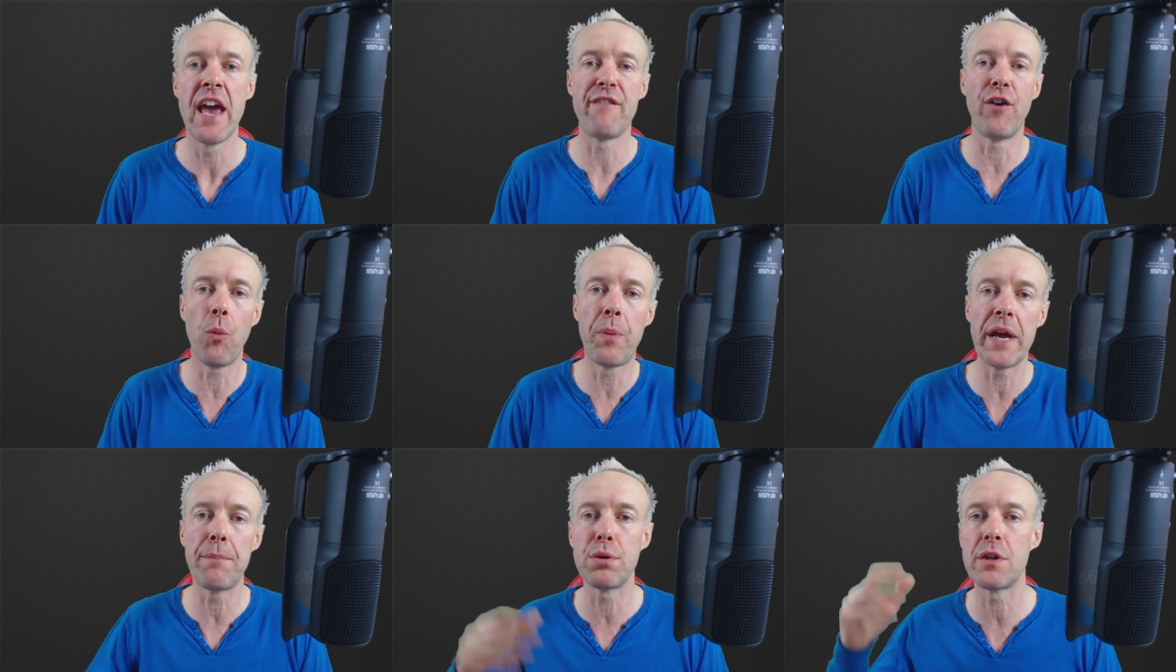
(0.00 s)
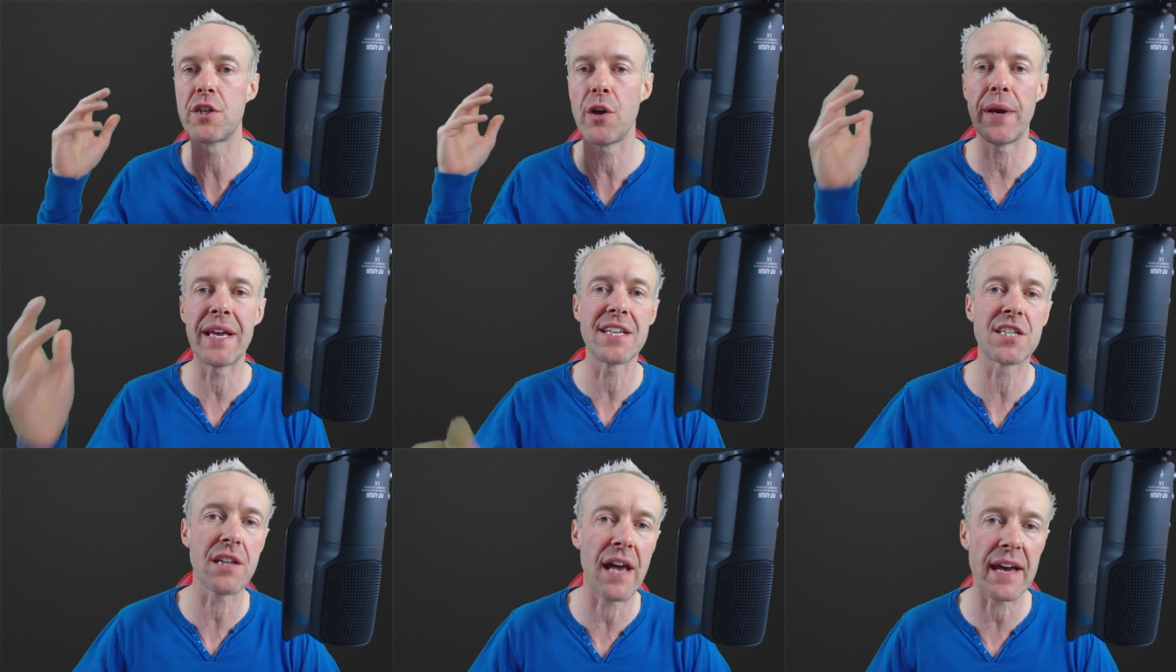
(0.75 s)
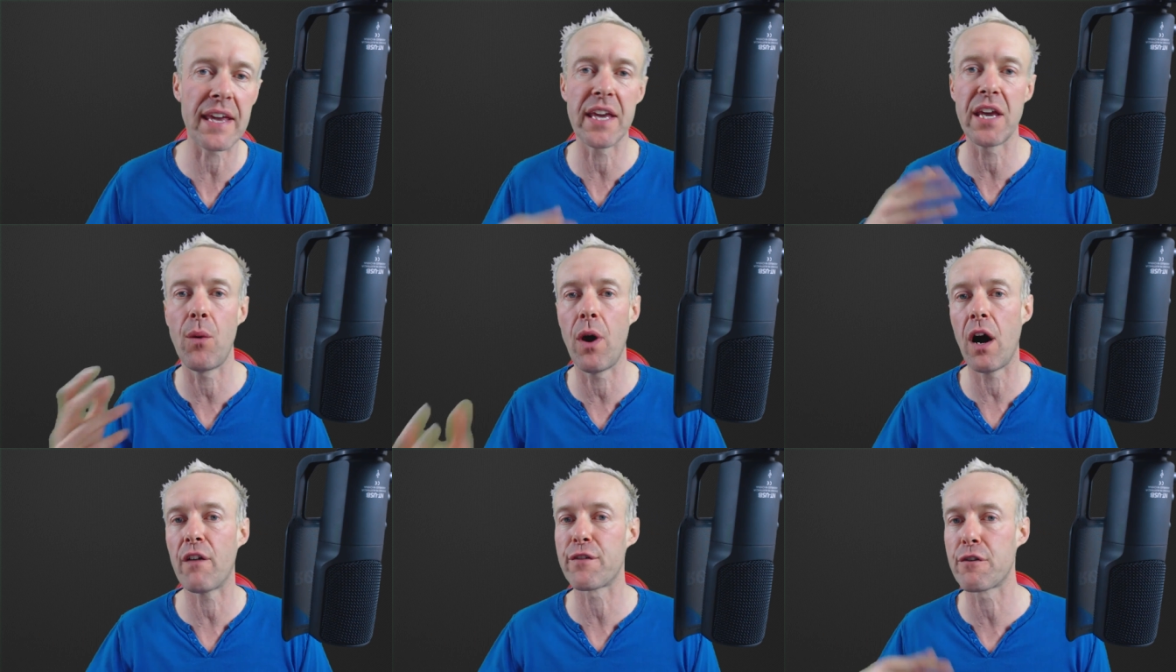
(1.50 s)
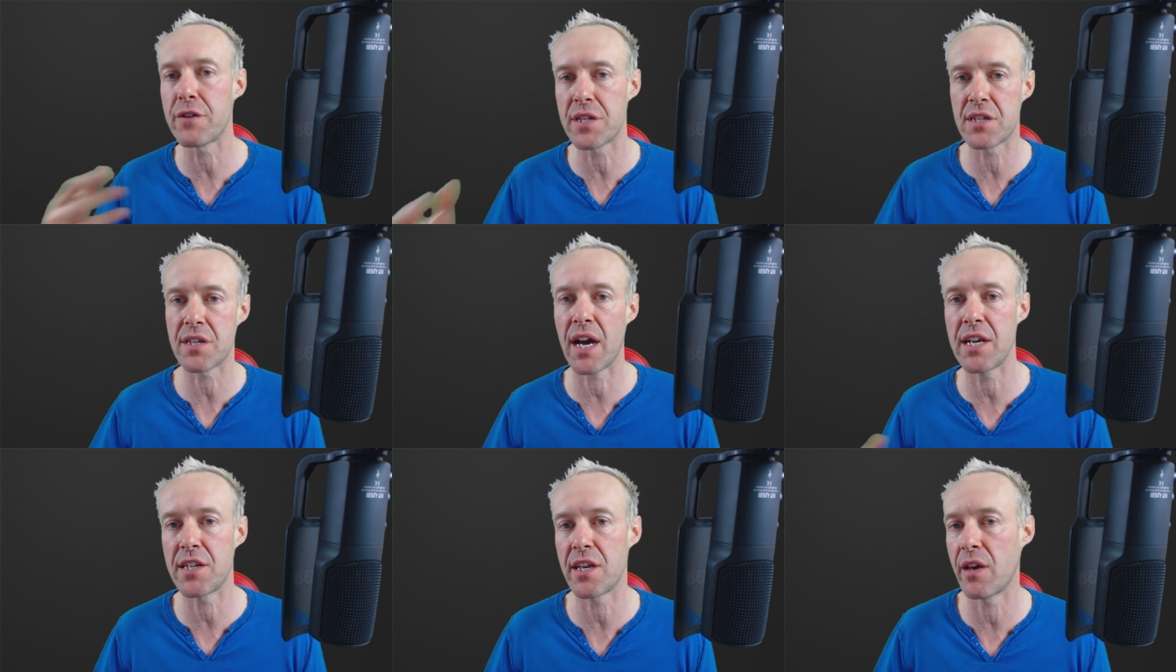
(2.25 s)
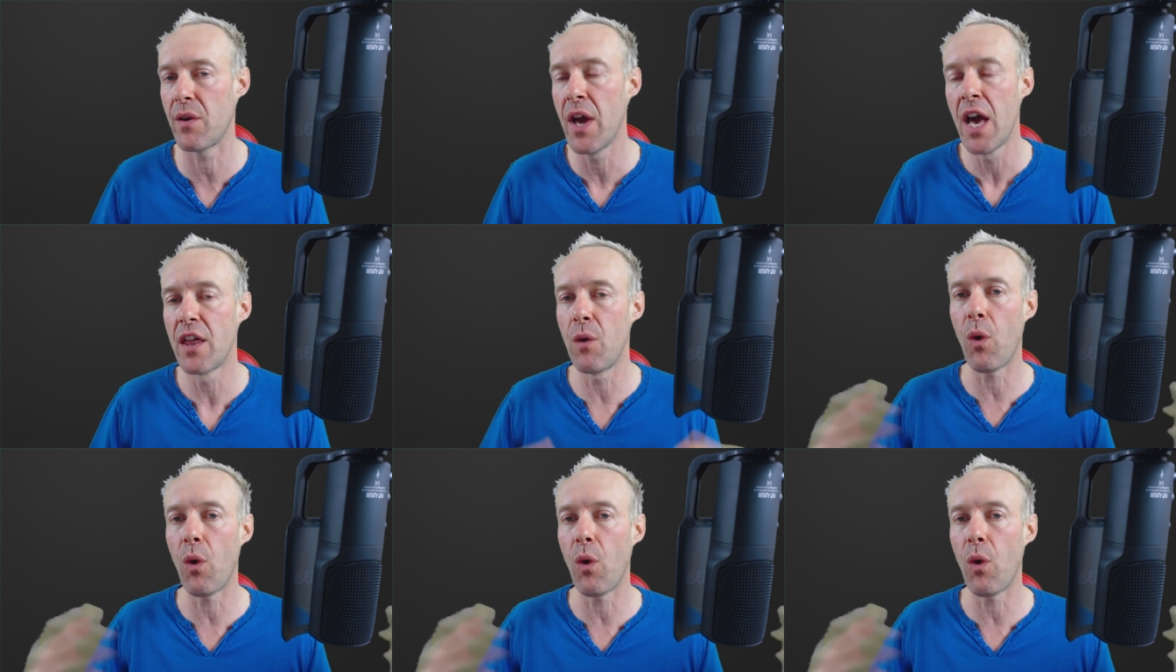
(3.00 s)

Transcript: if all people are doing is slagging you off and criticizing you,